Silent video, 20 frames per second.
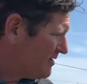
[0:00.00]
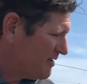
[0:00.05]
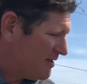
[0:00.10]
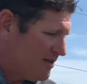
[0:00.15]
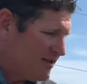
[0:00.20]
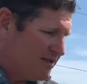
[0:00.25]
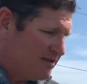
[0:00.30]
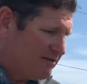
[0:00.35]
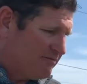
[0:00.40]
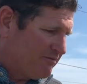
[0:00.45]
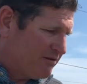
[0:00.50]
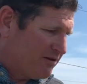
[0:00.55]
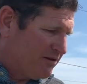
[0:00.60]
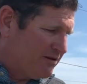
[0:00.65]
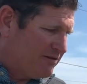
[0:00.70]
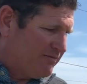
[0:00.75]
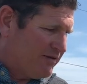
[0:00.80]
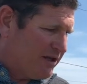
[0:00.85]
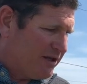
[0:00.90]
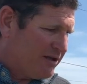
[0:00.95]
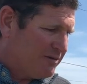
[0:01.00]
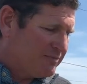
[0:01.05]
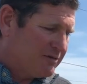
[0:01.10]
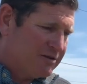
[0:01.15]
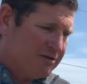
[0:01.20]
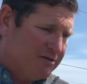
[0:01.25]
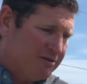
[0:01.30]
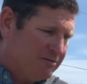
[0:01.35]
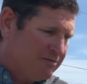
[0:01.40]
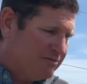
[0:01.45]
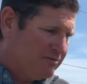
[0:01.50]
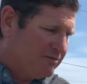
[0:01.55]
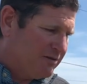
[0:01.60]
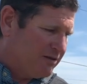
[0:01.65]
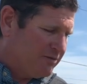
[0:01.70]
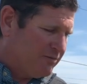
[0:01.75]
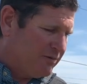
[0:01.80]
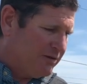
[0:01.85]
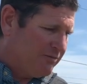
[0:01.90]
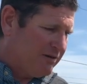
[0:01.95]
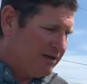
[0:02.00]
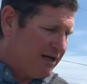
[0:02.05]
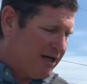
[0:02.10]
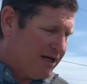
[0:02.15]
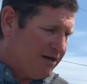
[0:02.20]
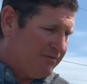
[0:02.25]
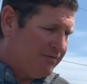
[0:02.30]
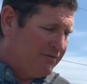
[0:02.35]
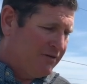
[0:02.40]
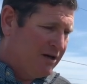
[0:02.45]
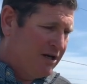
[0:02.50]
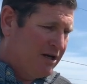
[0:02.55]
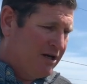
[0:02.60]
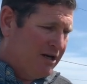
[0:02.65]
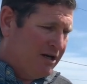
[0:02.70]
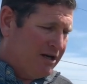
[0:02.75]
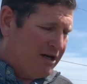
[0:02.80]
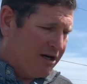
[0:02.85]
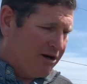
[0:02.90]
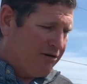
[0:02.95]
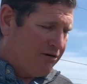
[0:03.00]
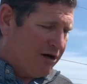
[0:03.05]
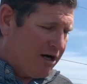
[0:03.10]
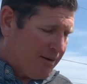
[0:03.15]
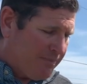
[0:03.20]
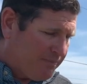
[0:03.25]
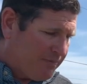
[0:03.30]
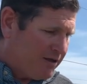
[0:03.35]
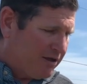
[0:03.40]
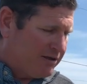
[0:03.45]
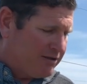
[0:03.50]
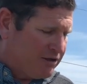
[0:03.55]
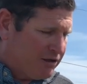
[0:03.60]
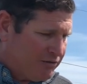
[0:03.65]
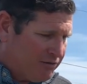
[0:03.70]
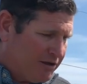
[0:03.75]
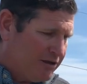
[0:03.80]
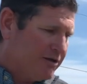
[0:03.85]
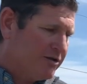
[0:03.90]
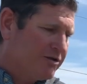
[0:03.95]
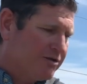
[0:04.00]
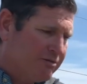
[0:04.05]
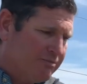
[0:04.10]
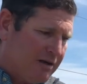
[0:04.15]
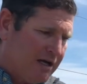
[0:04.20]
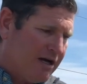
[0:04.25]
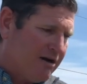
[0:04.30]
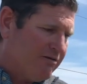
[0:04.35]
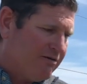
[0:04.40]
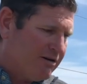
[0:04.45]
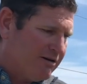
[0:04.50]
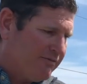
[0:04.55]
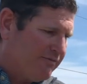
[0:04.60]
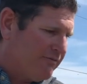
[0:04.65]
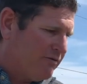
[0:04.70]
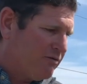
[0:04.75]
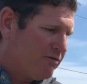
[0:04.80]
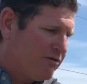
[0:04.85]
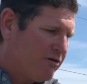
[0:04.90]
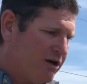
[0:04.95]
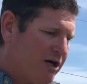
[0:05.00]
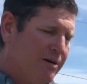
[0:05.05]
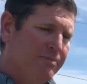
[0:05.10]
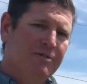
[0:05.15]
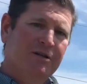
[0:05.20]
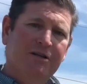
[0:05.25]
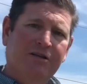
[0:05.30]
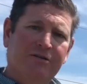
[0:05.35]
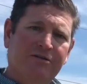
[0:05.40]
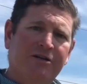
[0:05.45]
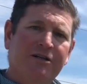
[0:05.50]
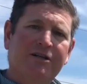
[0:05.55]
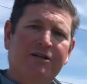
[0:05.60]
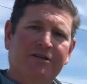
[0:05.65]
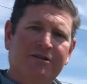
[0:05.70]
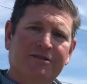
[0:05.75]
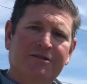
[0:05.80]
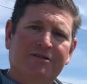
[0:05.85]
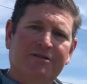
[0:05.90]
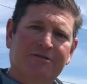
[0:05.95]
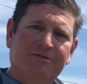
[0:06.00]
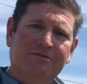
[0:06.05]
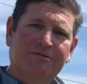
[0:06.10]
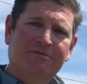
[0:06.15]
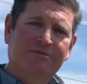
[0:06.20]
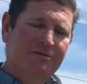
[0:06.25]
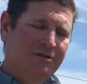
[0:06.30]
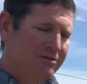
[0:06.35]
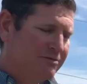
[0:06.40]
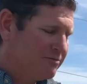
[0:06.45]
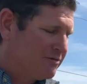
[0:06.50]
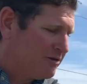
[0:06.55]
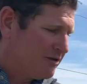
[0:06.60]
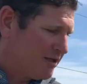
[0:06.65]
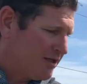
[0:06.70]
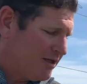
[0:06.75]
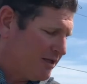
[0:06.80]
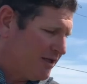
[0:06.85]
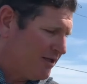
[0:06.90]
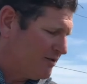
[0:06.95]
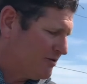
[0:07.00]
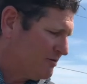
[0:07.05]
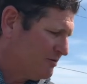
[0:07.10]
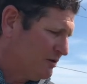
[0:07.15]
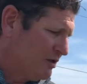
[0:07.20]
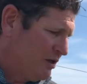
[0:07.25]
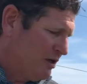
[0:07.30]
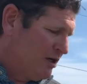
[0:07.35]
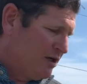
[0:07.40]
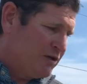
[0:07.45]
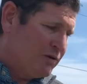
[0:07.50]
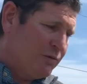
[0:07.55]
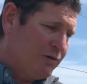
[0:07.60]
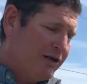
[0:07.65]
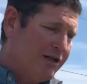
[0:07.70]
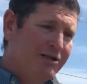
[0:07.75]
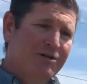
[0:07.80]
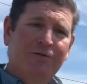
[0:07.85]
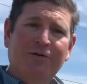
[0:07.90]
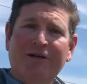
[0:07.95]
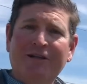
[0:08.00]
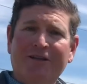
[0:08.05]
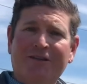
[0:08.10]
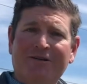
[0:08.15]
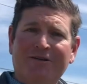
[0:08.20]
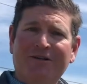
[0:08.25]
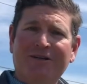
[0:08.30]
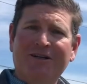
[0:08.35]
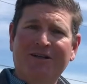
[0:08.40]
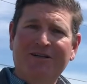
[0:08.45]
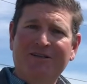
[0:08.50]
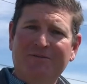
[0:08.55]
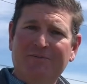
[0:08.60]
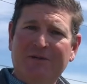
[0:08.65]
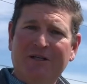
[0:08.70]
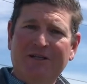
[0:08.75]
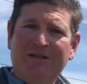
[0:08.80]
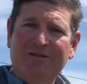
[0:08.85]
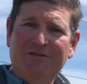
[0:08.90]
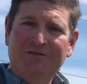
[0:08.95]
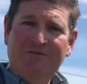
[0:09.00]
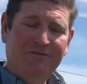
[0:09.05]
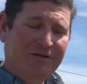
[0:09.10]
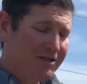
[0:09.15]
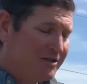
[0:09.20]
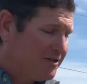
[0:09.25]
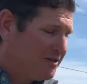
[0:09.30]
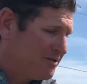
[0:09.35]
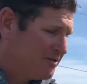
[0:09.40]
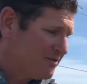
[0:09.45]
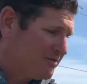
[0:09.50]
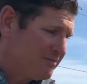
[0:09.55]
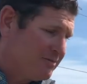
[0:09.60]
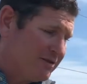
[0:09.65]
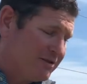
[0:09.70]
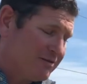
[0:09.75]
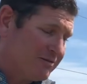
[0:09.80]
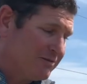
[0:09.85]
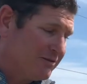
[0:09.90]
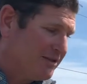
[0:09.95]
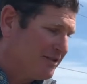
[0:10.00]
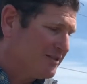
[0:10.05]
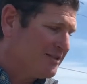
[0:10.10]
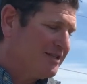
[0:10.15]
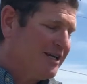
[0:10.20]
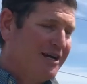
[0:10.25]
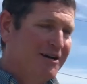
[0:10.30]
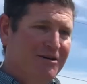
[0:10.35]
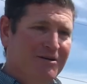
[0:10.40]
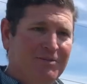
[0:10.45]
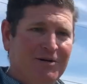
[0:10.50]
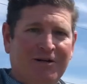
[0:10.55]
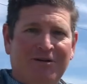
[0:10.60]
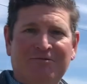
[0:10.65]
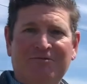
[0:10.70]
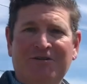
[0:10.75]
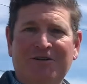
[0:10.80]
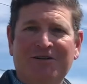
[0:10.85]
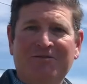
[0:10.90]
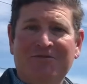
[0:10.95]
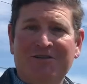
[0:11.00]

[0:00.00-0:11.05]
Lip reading: really develops. So we would have a crop in 2 years from now and a full crop in 3 years. So we're looking at 2023 as being a new vintage from these. We're really excited about working